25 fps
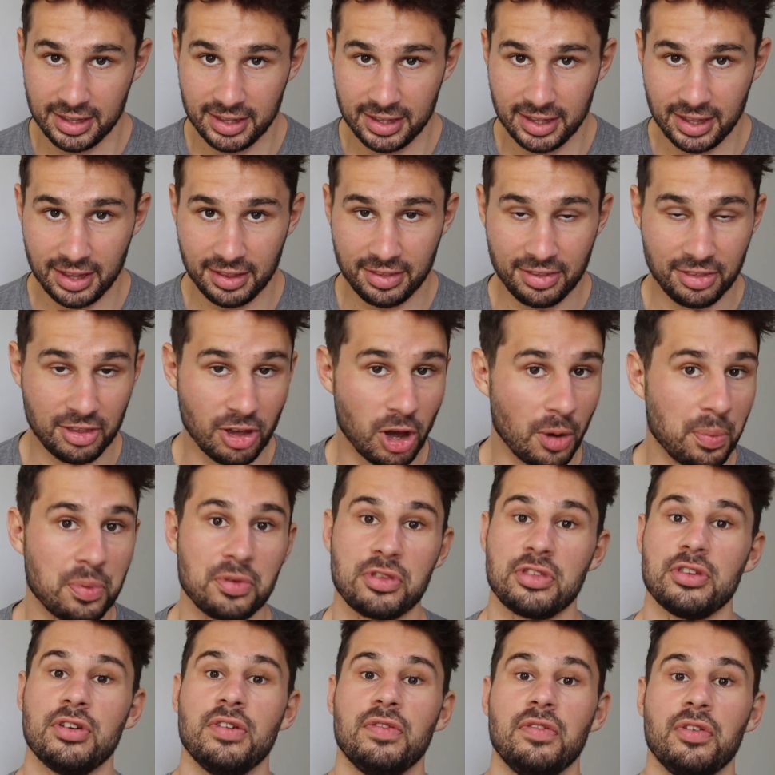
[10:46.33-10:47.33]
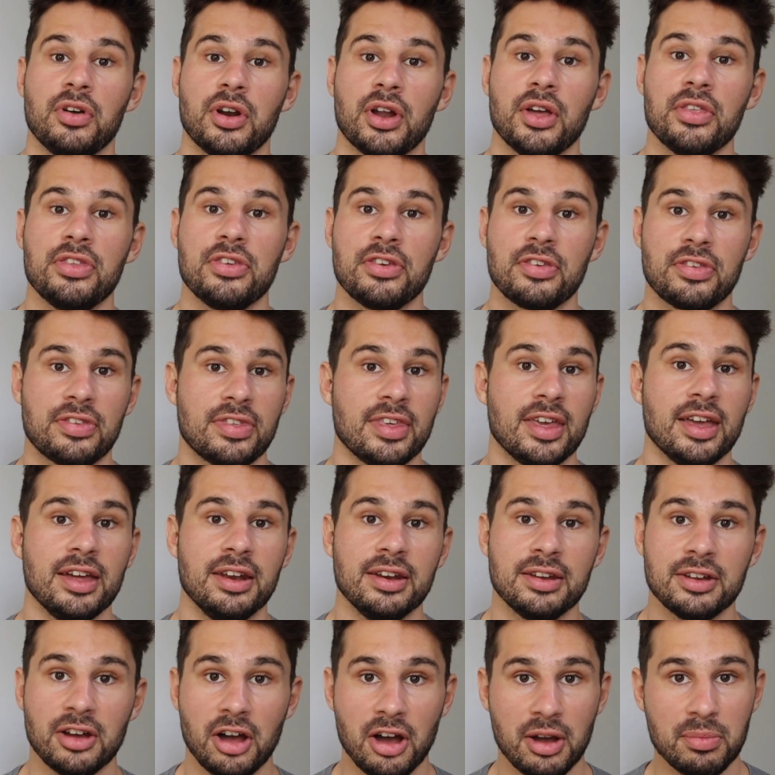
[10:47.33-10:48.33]
It's the opposite of what I just
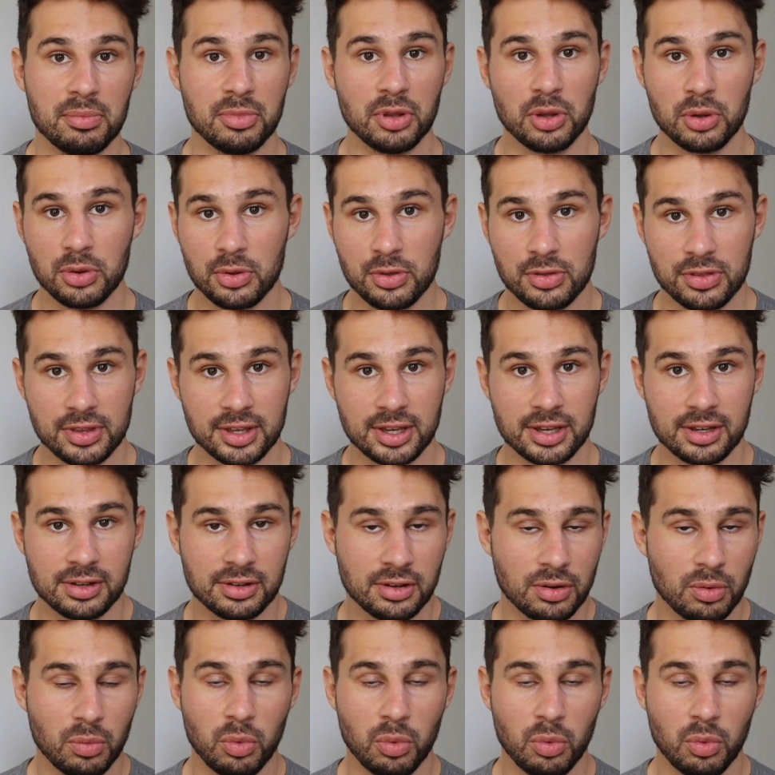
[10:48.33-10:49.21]
said. I'm losing.